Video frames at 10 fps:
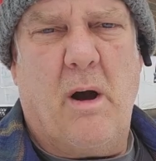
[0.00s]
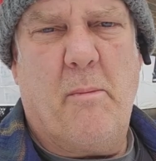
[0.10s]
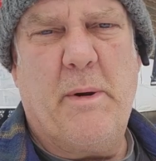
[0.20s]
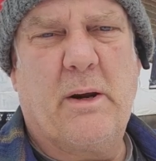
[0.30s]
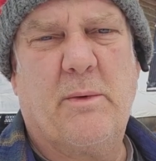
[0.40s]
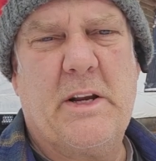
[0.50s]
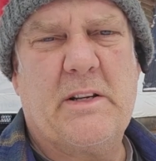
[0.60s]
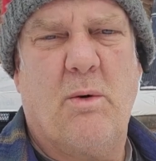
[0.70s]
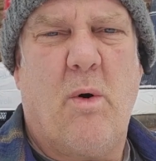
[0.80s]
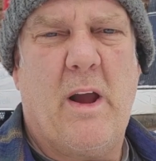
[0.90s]
A big
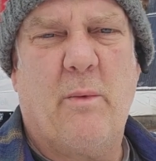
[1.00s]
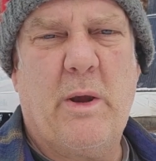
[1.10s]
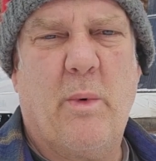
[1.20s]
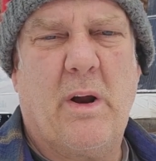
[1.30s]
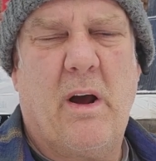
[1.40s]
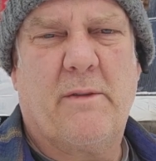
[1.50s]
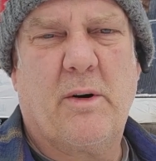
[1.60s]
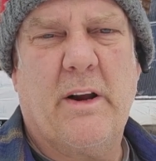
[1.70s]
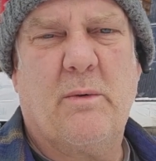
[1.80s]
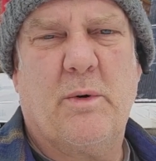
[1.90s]
reason why we went off
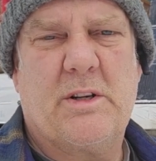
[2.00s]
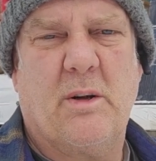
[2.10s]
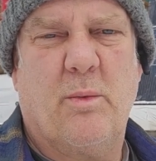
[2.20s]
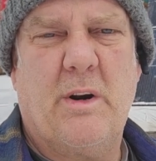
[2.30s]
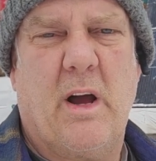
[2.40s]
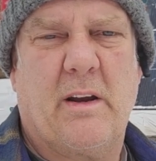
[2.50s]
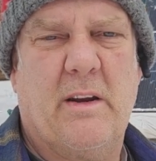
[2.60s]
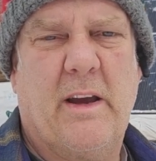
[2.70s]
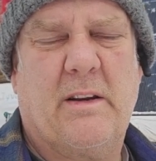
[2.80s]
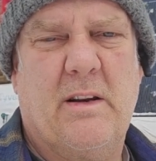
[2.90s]
grid was so that we're not
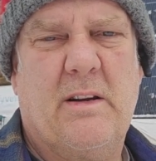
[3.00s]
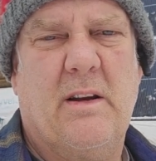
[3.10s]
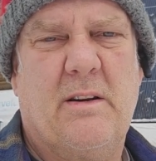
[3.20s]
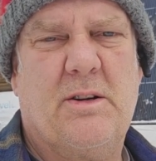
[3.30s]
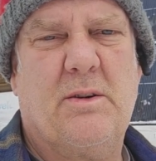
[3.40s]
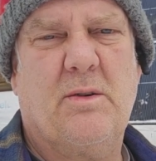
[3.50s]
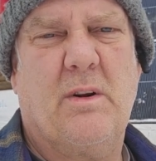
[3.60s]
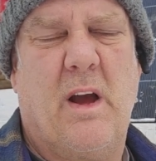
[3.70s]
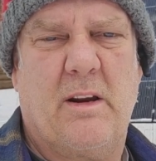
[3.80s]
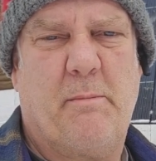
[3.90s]
connected to
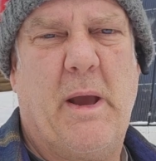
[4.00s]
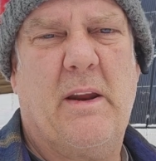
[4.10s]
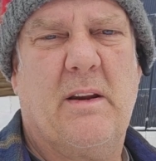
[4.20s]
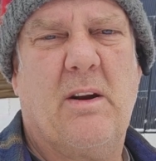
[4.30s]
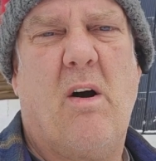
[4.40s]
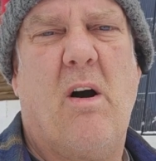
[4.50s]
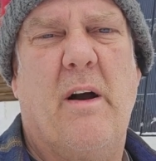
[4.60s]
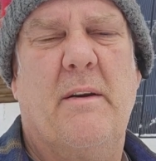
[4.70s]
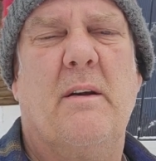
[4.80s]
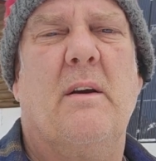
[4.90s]
and not dependent
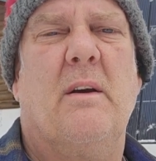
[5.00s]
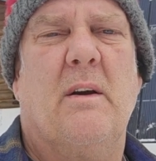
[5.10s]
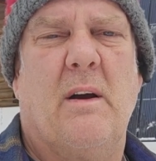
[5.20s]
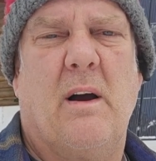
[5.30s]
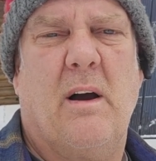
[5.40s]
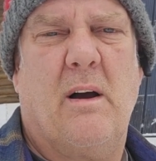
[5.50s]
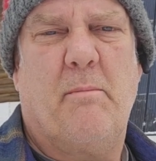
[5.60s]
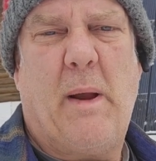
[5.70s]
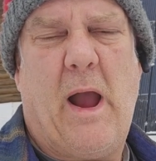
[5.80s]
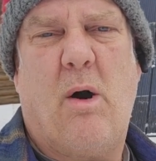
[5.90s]
on uh,
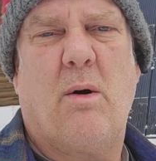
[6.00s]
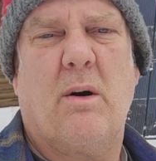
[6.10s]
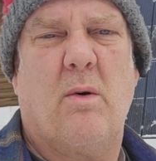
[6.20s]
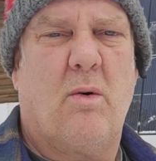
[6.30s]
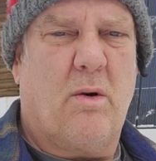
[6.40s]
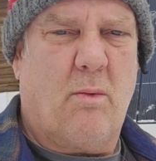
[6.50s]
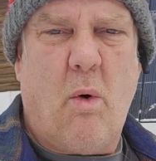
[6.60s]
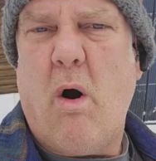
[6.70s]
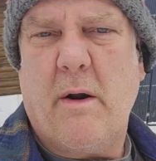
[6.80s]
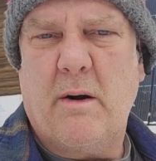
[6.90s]
power or
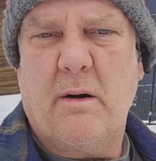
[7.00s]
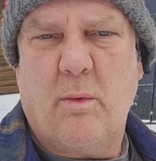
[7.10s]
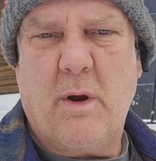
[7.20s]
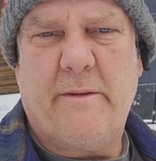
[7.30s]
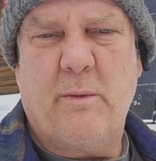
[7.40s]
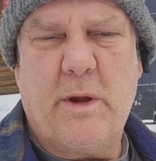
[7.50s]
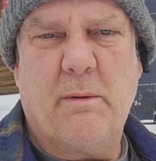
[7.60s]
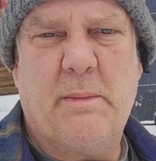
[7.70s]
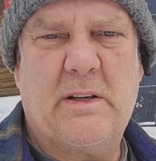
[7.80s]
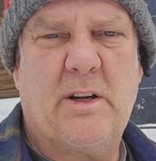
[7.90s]
water or whatever, and we
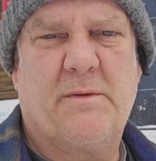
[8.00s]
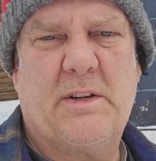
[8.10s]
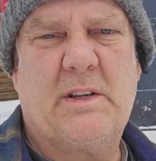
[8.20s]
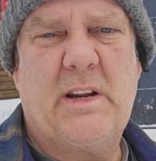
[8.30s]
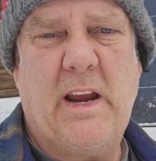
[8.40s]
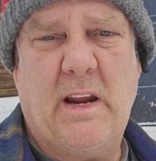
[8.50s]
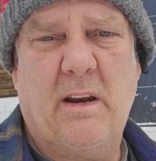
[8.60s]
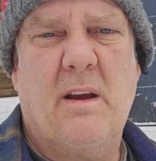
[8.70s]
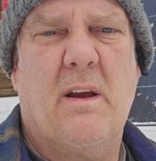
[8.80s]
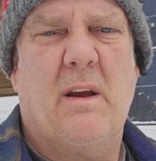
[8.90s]
can be self-sustaining.